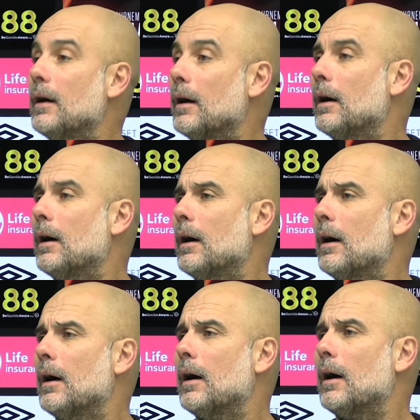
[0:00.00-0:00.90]
close
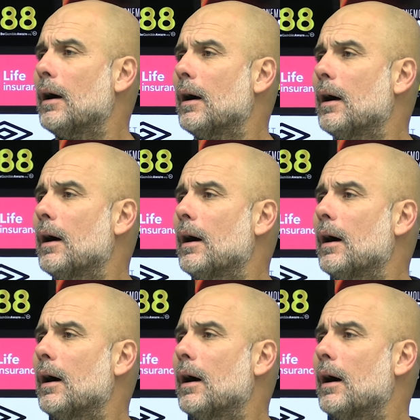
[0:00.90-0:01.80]
is
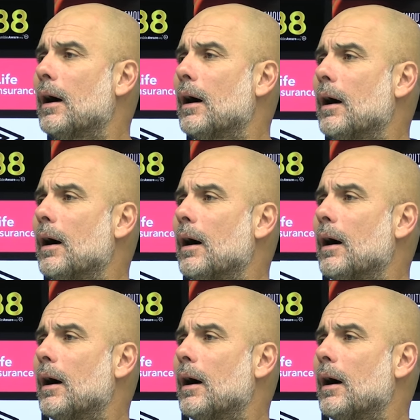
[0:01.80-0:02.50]
Kyle to